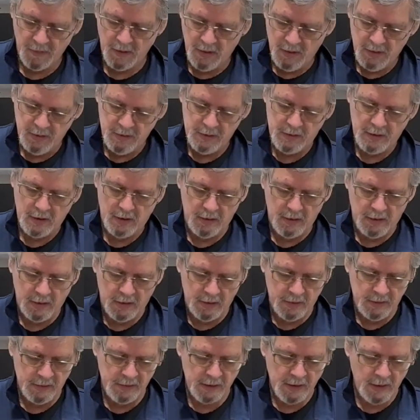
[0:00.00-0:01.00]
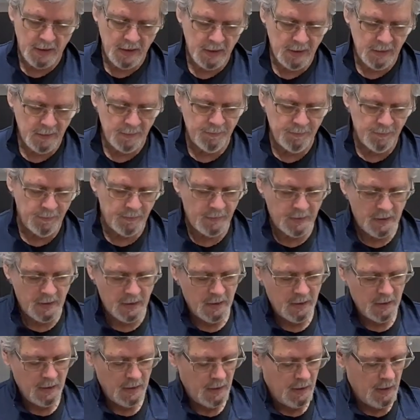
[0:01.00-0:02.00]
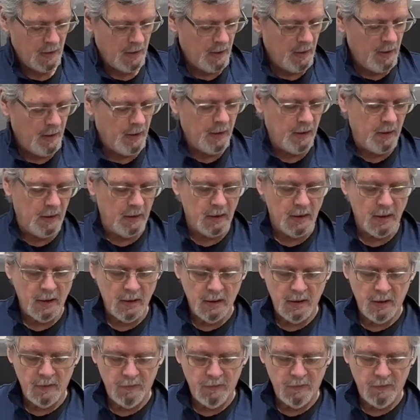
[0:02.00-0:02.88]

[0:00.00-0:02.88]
Set that aside. And again,